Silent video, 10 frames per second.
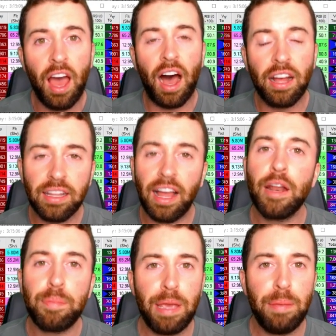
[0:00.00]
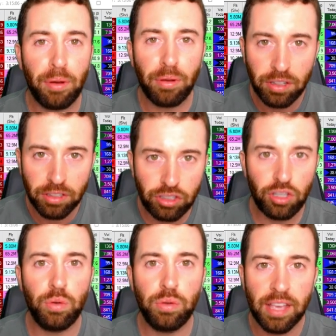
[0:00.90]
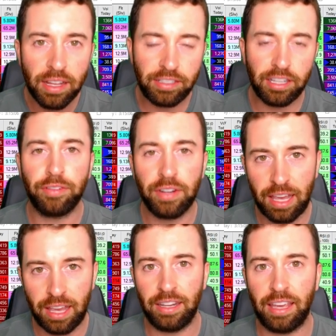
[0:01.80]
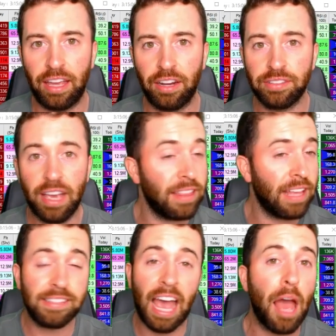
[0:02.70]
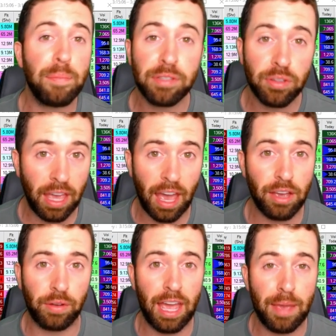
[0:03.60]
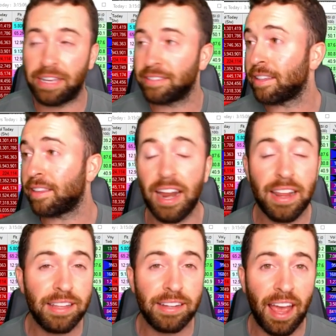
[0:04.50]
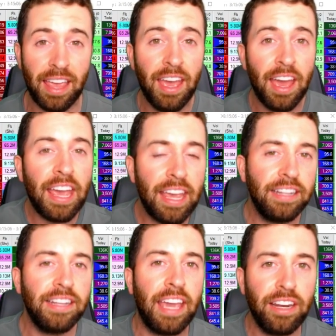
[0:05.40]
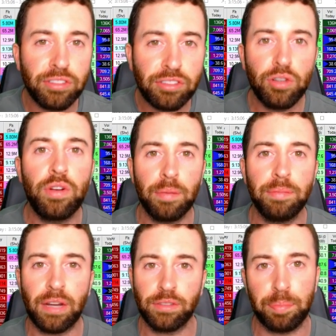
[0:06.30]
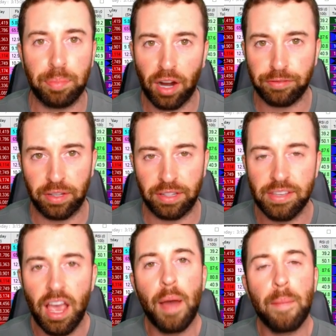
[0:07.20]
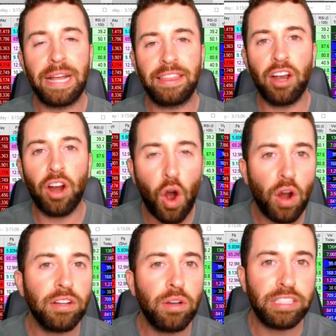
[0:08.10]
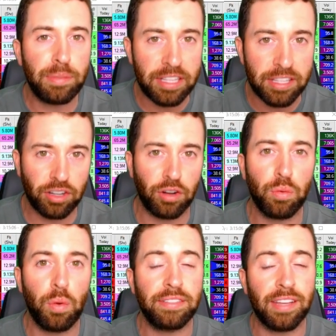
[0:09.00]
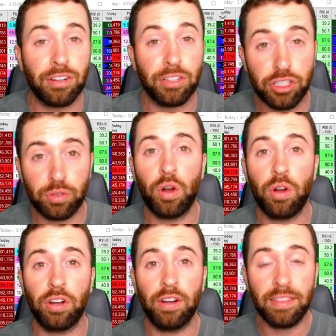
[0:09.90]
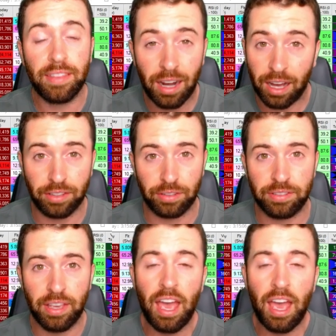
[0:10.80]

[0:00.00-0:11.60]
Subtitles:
A lot of people use different indicators, and that's absolutely a-okay because at the end of the day, indicators do come down to preference, but there are going to be certain ones that are stronger than others.